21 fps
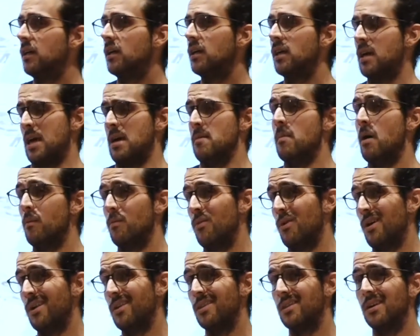came up
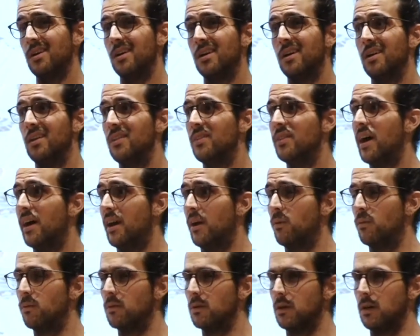with that are
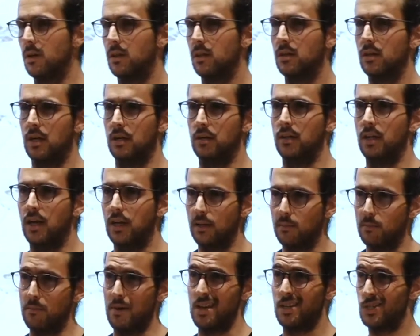worth kind of like
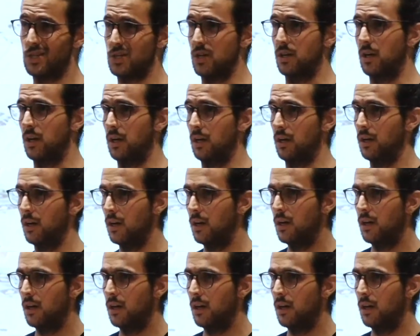mentioning